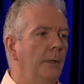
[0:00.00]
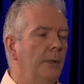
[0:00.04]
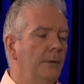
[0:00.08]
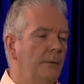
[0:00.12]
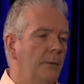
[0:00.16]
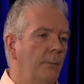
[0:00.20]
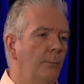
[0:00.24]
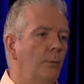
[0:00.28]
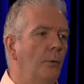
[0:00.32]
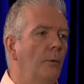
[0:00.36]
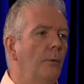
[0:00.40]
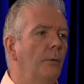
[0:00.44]
It's
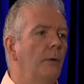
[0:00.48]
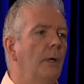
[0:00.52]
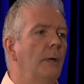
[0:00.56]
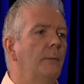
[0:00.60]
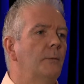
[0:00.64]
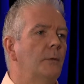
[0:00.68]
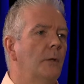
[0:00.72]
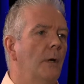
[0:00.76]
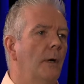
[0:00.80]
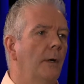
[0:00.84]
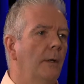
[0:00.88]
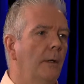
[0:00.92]
a program
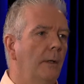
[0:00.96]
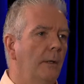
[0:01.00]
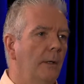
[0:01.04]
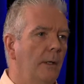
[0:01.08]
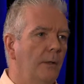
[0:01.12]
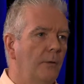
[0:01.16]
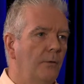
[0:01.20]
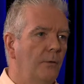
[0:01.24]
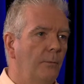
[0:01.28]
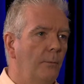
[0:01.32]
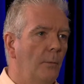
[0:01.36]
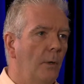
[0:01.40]
targeted
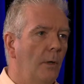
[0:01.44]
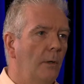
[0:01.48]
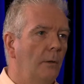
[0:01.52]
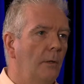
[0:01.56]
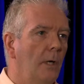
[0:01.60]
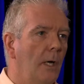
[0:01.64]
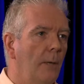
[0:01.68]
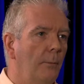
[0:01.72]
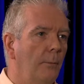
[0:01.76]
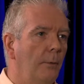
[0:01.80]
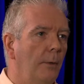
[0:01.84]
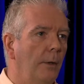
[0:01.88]
at small
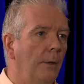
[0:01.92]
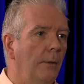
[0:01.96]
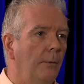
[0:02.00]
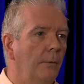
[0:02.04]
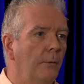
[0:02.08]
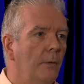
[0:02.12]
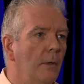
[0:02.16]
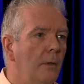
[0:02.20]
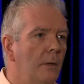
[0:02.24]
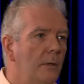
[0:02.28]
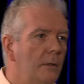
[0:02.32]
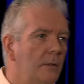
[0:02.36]

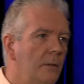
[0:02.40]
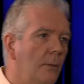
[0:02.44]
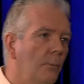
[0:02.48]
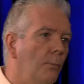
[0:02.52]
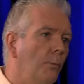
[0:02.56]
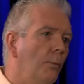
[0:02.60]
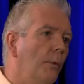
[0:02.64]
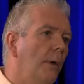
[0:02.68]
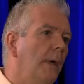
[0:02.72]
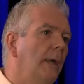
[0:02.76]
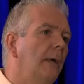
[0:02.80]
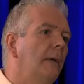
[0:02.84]
operators to
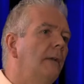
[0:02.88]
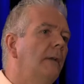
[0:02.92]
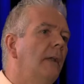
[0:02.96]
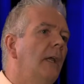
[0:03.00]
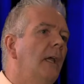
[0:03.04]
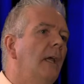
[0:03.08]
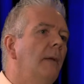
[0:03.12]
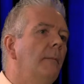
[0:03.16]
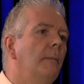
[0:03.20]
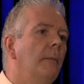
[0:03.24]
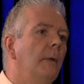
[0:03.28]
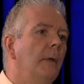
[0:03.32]
bring
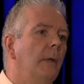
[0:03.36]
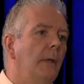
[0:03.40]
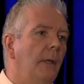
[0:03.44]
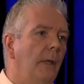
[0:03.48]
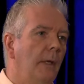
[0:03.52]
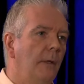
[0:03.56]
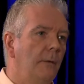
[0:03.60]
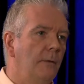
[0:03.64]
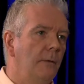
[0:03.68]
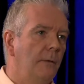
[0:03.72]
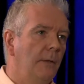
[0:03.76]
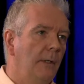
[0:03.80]
them
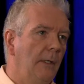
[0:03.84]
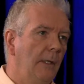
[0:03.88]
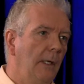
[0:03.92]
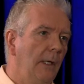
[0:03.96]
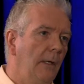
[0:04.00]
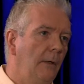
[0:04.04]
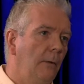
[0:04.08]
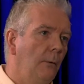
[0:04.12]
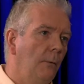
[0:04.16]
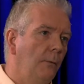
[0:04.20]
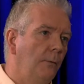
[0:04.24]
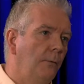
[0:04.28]
into the
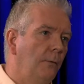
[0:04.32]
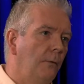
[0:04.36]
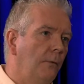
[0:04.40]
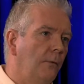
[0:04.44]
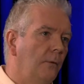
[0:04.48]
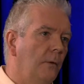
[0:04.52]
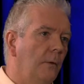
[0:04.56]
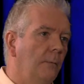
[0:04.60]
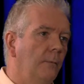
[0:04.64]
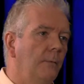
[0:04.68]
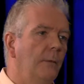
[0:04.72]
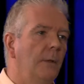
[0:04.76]

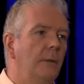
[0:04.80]
ecosystem.